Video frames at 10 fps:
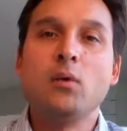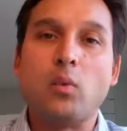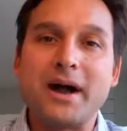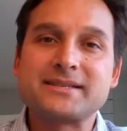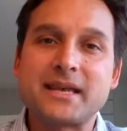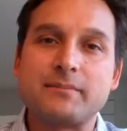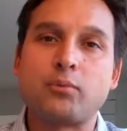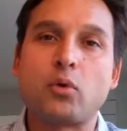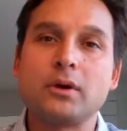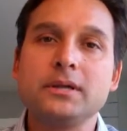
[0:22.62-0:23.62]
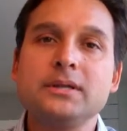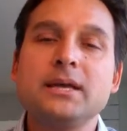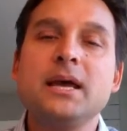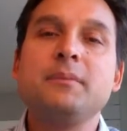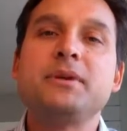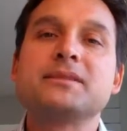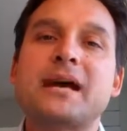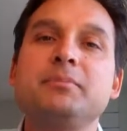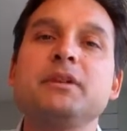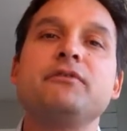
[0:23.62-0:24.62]
Why is that important? Because
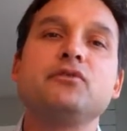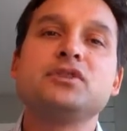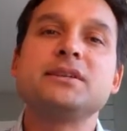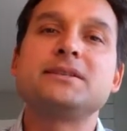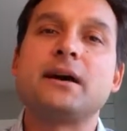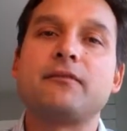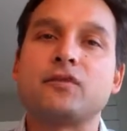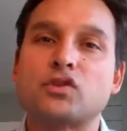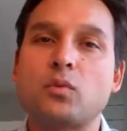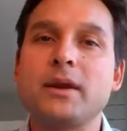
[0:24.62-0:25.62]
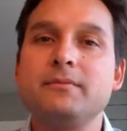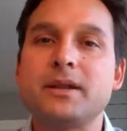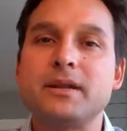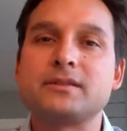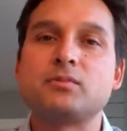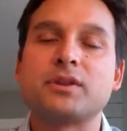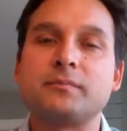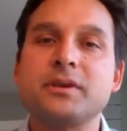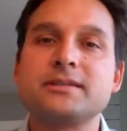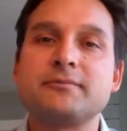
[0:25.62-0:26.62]
I believe if you sit down for 20 minutes with
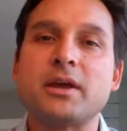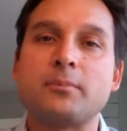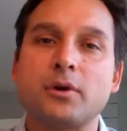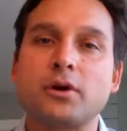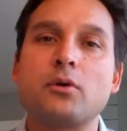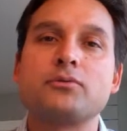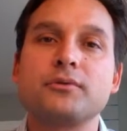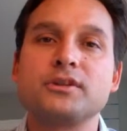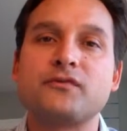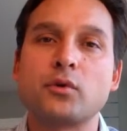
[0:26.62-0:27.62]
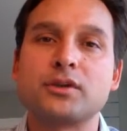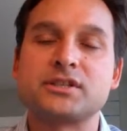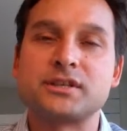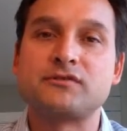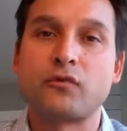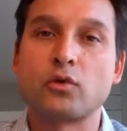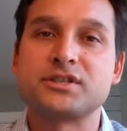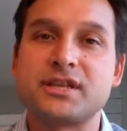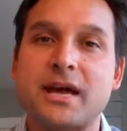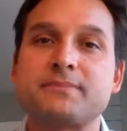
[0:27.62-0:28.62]
a piece of paper and go through these four
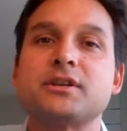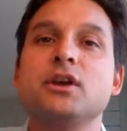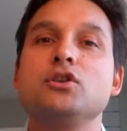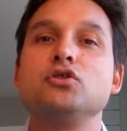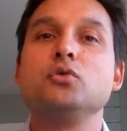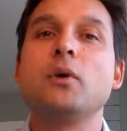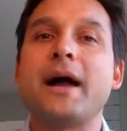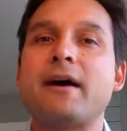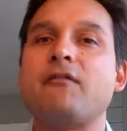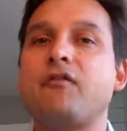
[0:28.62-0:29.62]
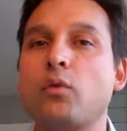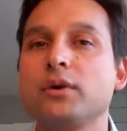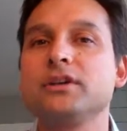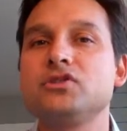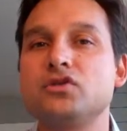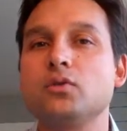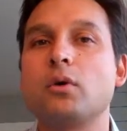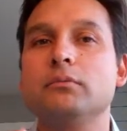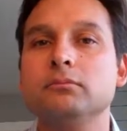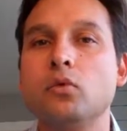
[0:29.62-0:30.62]
steps, you will have
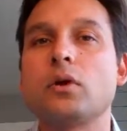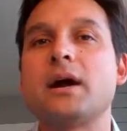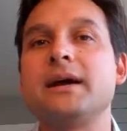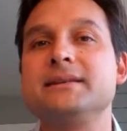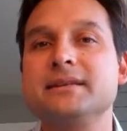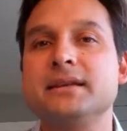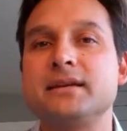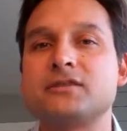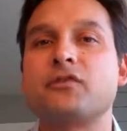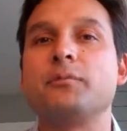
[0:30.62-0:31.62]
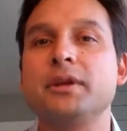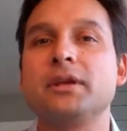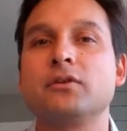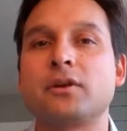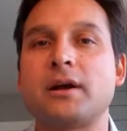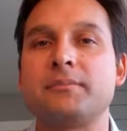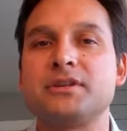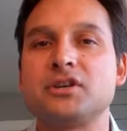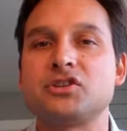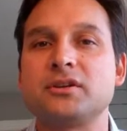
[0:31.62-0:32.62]
42 or more ideas for beating your
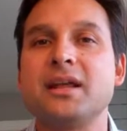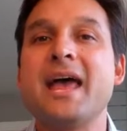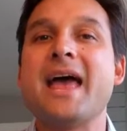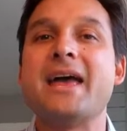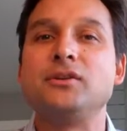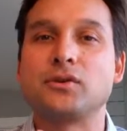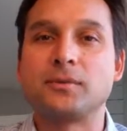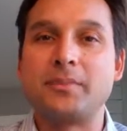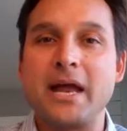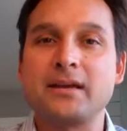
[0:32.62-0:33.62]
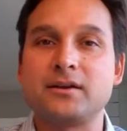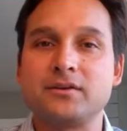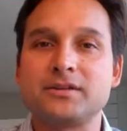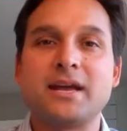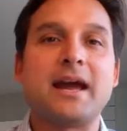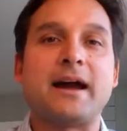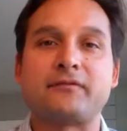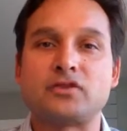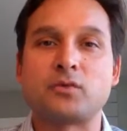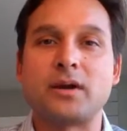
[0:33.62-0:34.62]
competition. And your competitors,
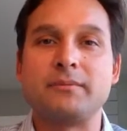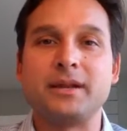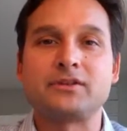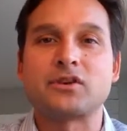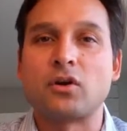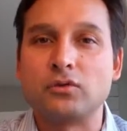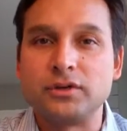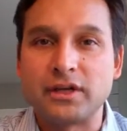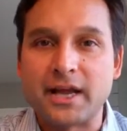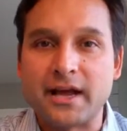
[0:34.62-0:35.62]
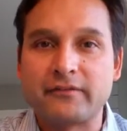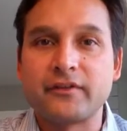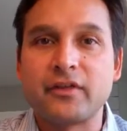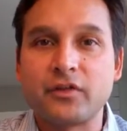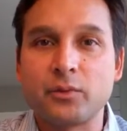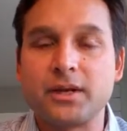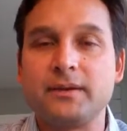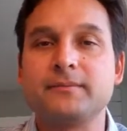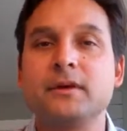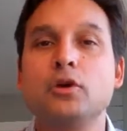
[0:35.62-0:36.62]
after 20 minutes, are only going to have 3.